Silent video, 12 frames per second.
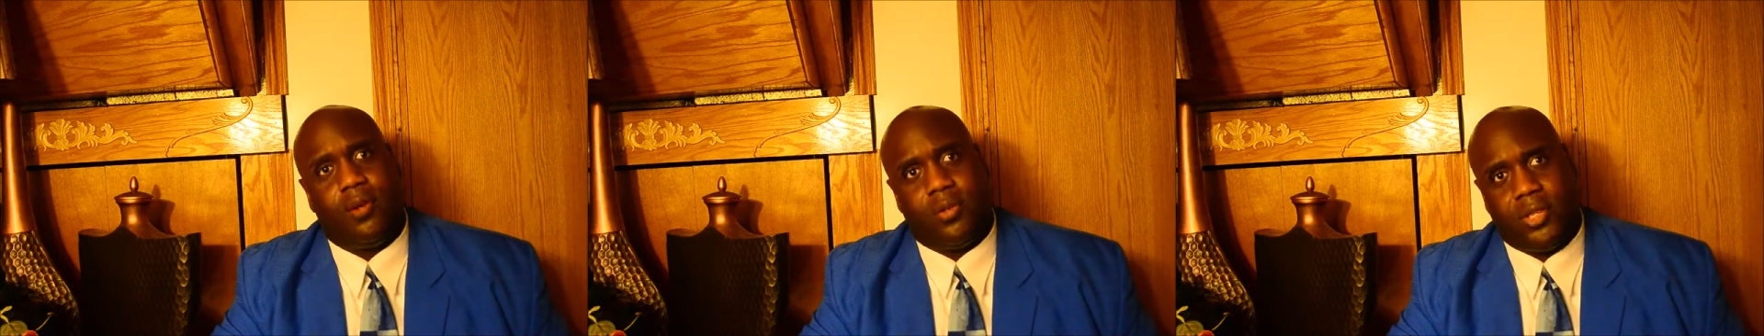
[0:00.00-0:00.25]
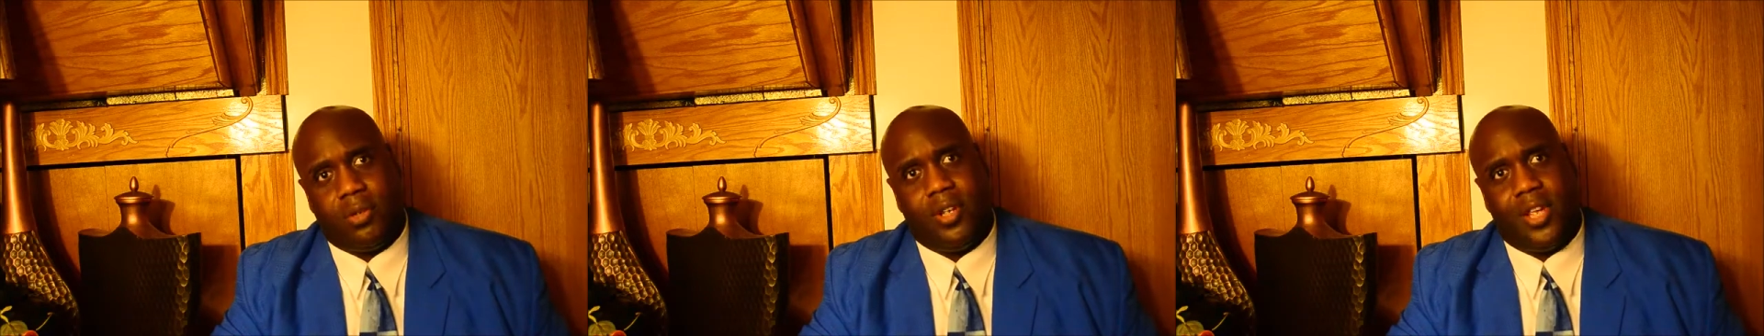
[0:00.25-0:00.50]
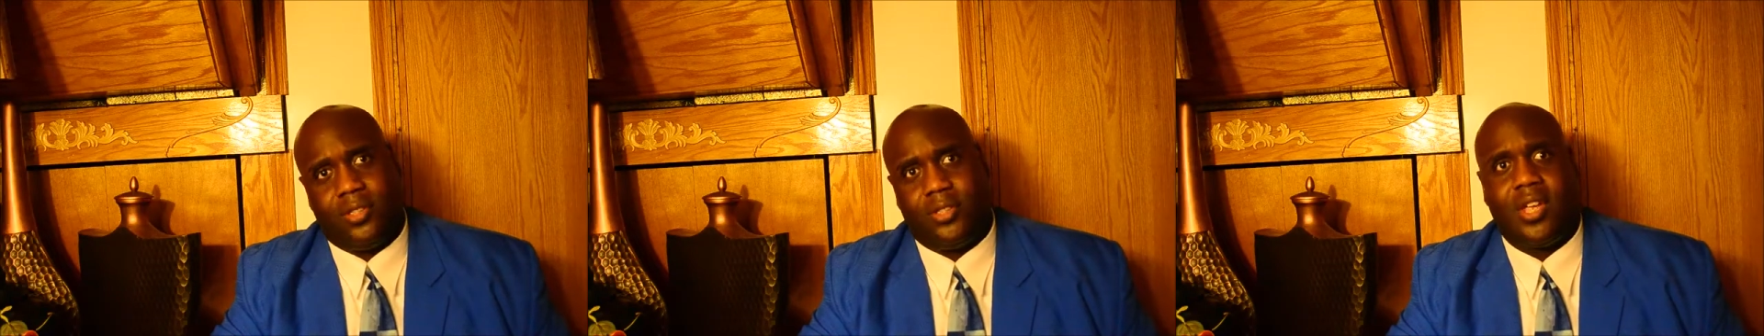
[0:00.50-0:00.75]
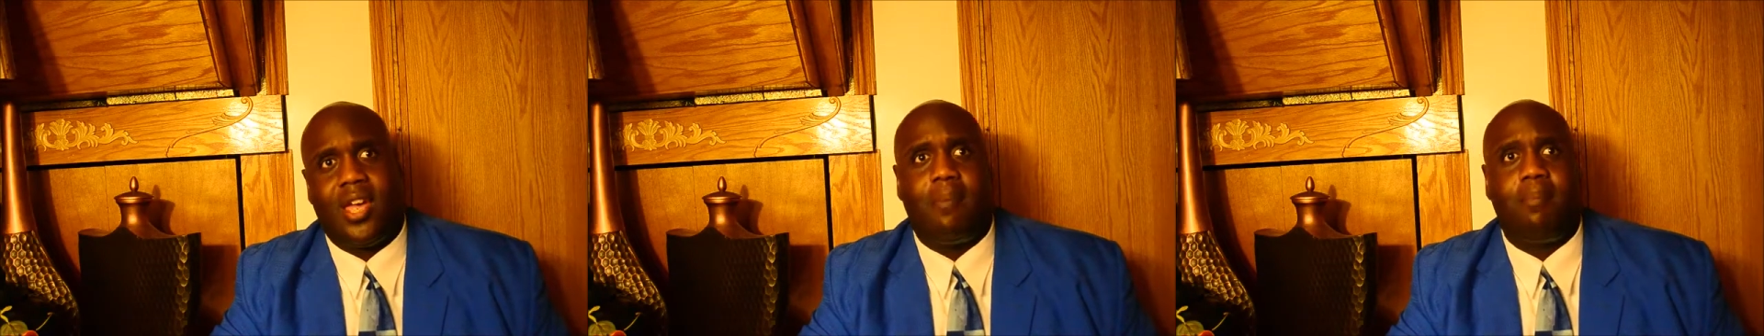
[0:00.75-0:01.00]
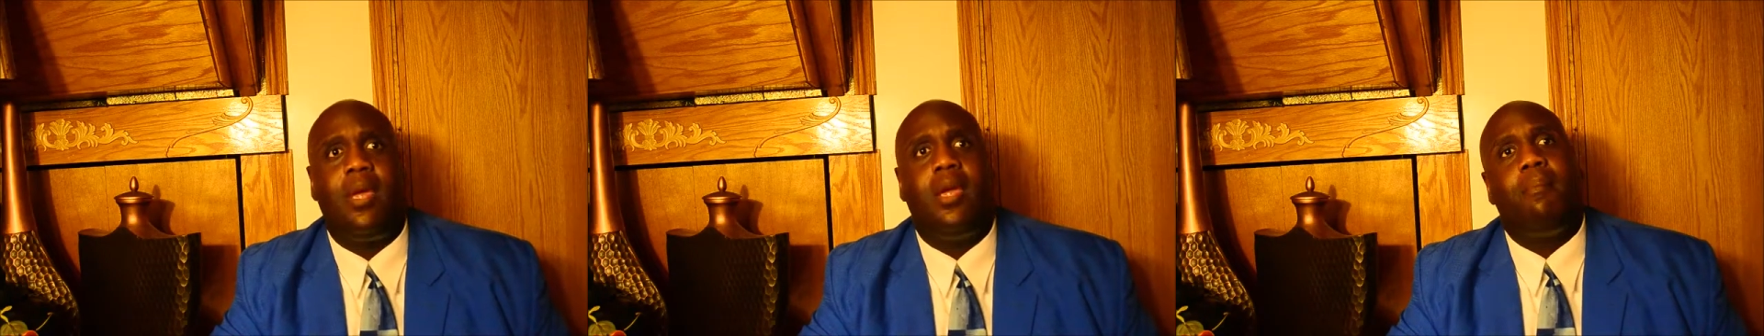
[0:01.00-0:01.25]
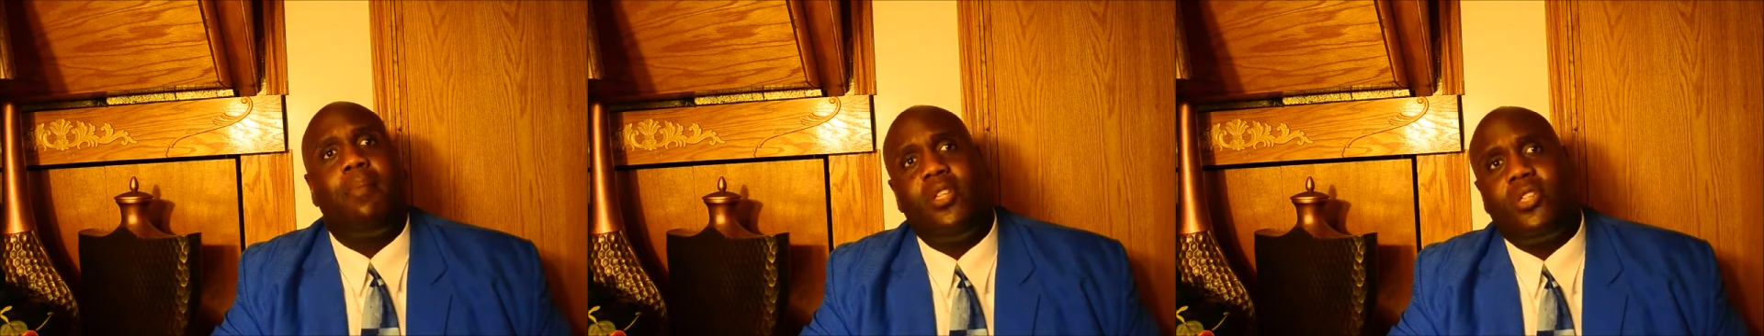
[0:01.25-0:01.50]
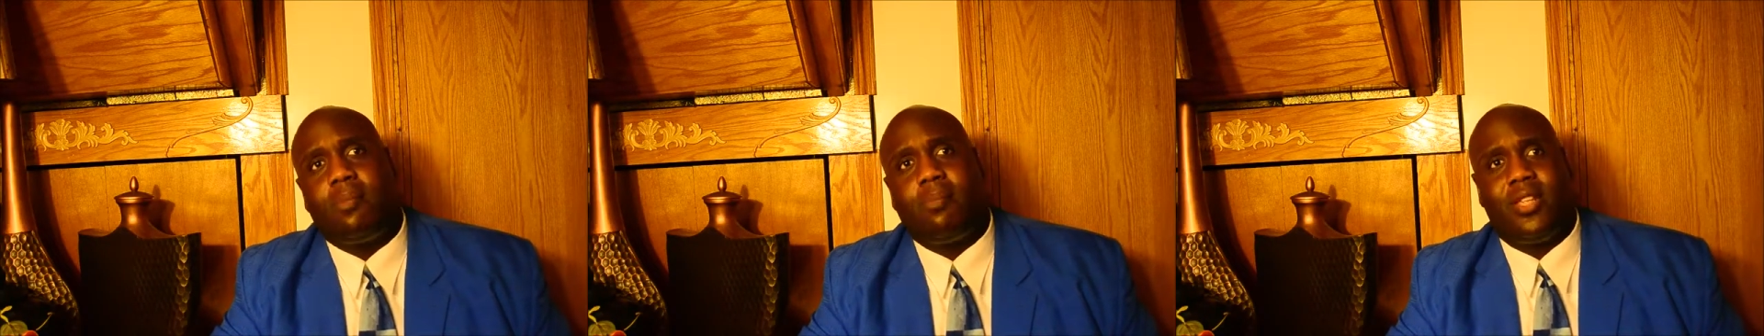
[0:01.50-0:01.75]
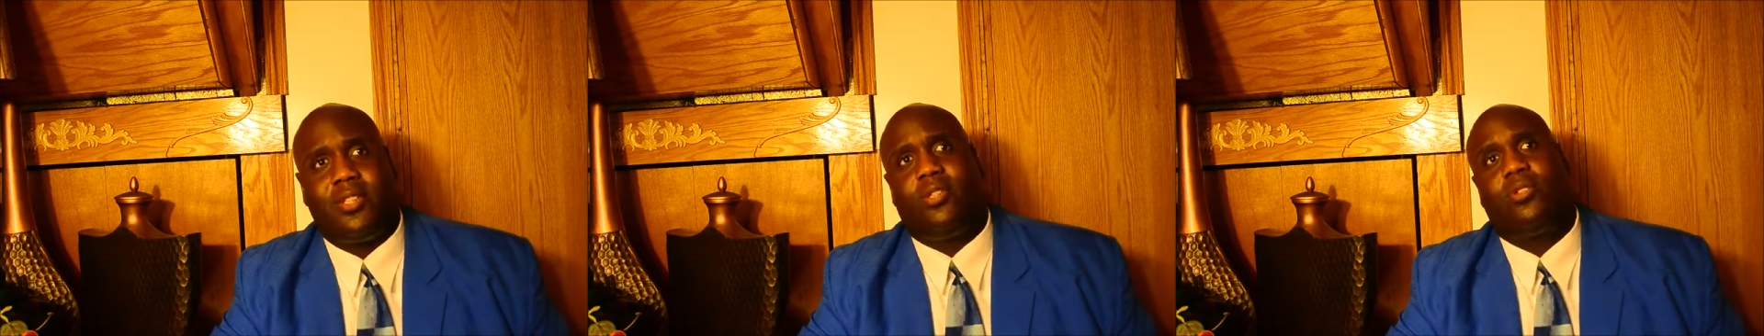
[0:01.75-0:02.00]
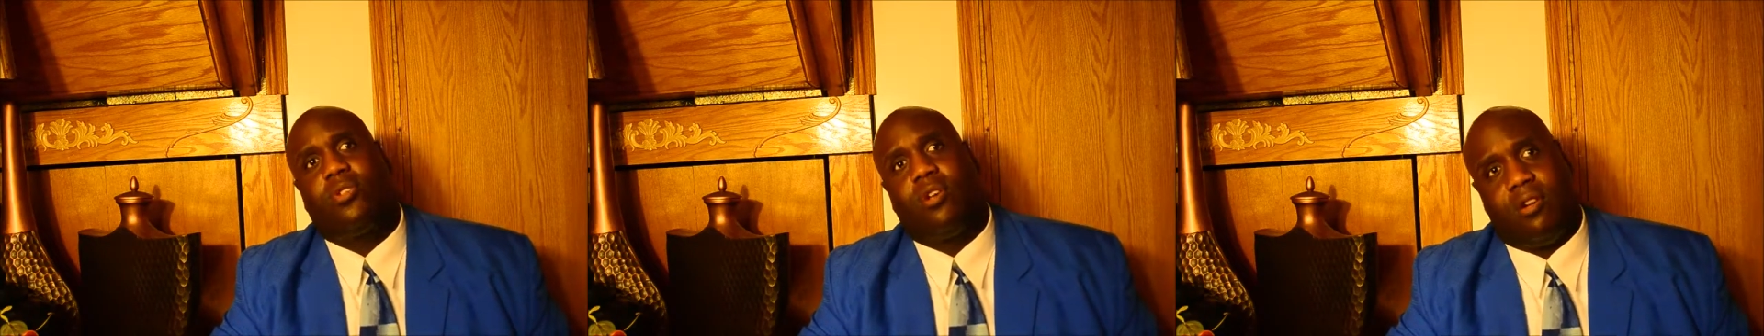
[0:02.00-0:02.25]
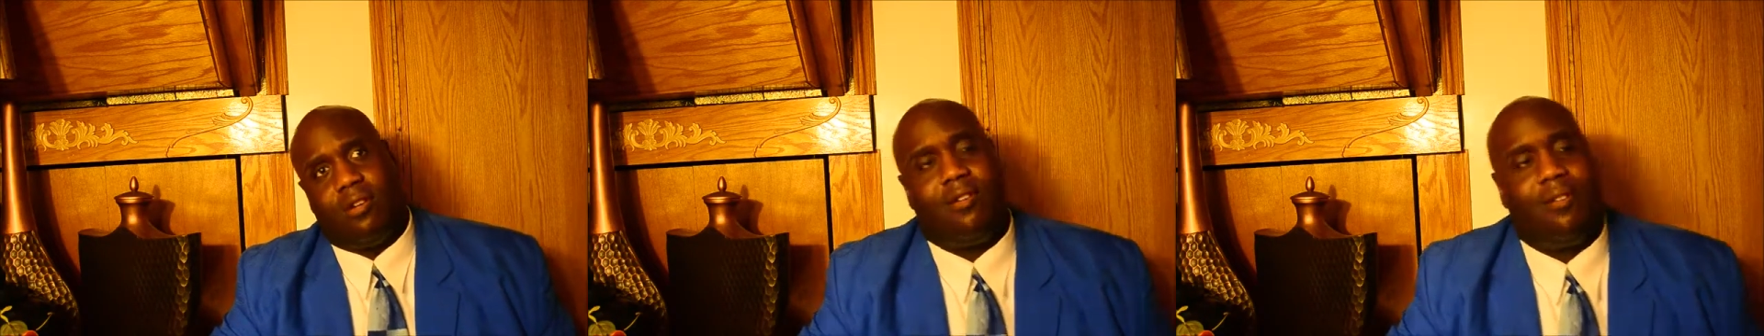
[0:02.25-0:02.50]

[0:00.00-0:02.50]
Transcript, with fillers: Until next time, peace and blessings to all.